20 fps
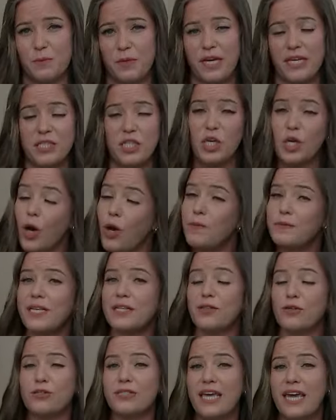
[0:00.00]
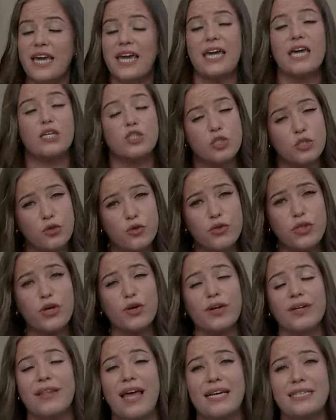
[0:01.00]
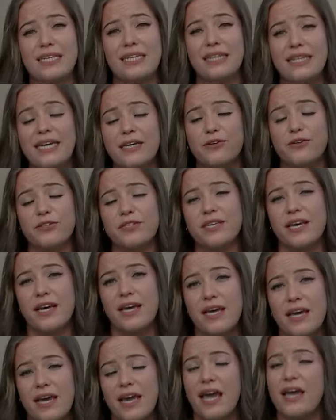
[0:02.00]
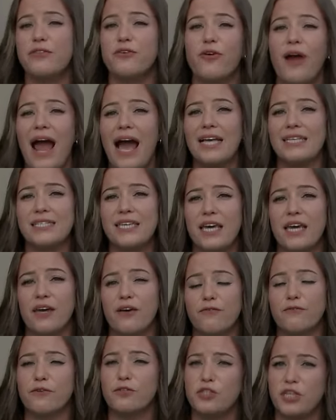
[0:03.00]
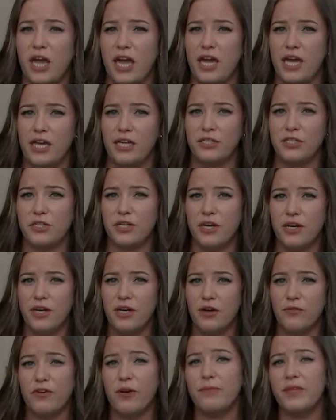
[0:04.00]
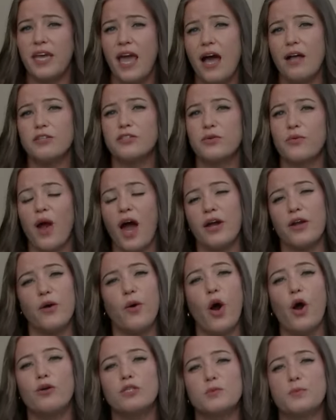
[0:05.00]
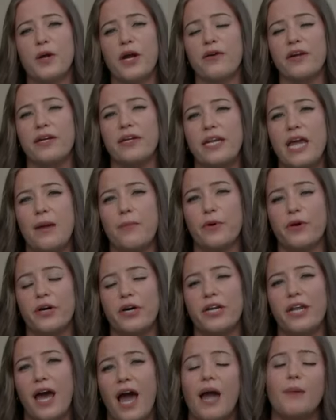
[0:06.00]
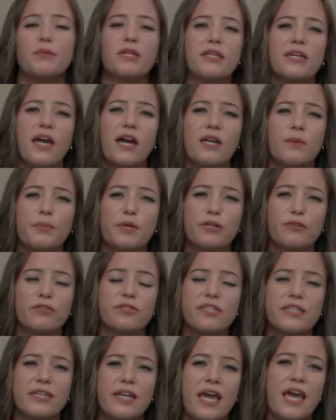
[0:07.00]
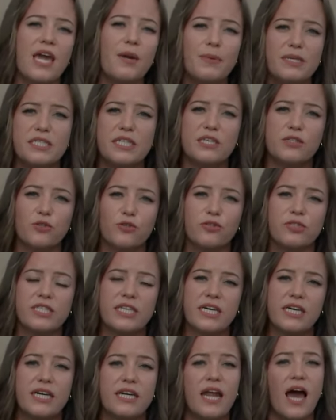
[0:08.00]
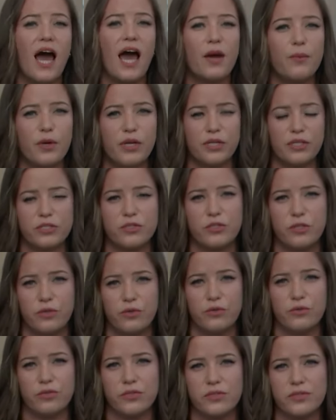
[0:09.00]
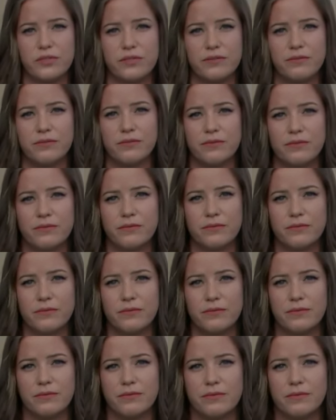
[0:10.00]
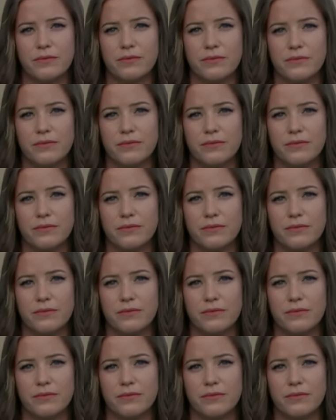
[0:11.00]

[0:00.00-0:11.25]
place, he hopes that they're taking it to their elected leaders and they're asking for change. From the El Dorado Oates Prairie neighborhood, I'm Lileana Pearson, ABC 13 Eyewitness News. Thank you, Lileana. Liana